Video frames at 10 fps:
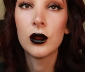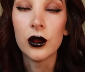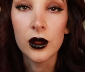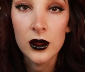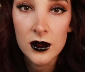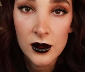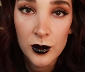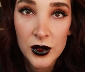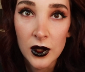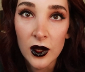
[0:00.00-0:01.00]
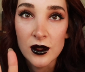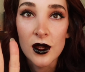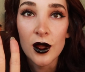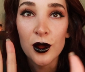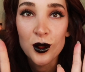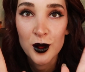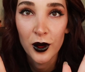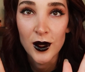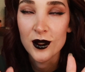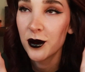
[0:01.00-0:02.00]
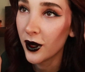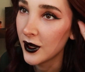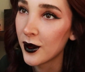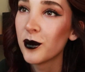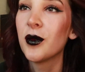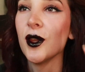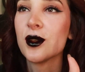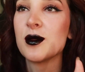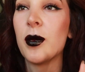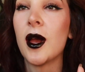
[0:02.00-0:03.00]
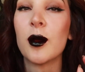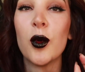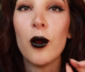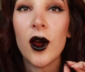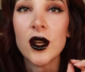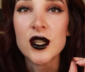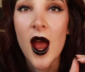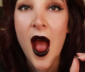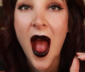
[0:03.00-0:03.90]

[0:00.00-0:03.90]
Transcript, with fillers: Look at this lipstick. It, it looks crazy right now. Looks black, but watch.